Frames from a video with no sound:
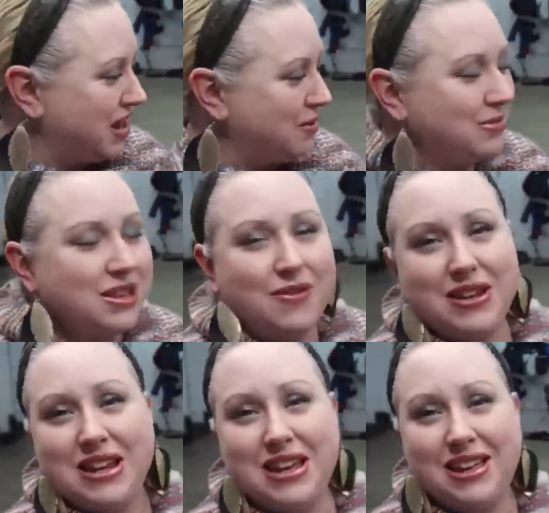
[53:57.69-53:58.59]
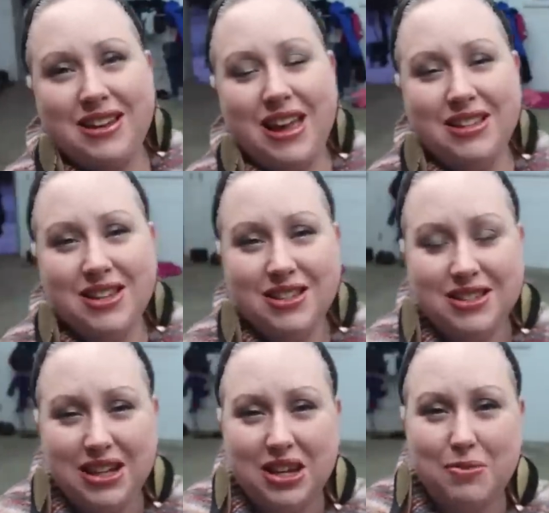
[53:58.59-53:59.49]
I'm living in it as I
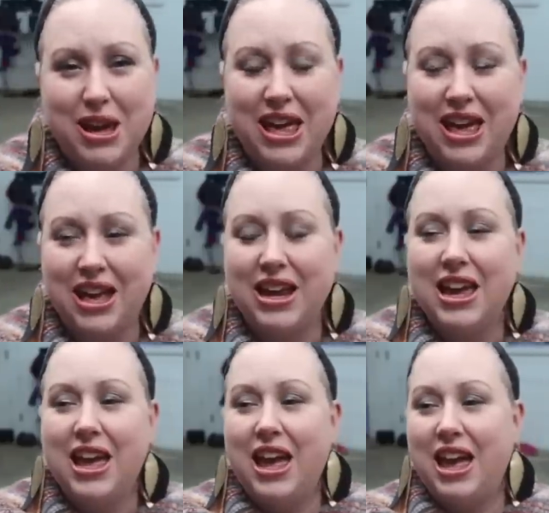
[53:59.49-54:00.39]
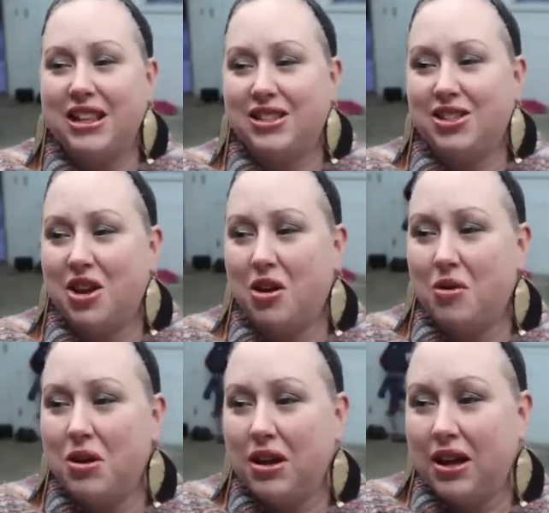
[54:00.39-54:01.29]
see it in my head and so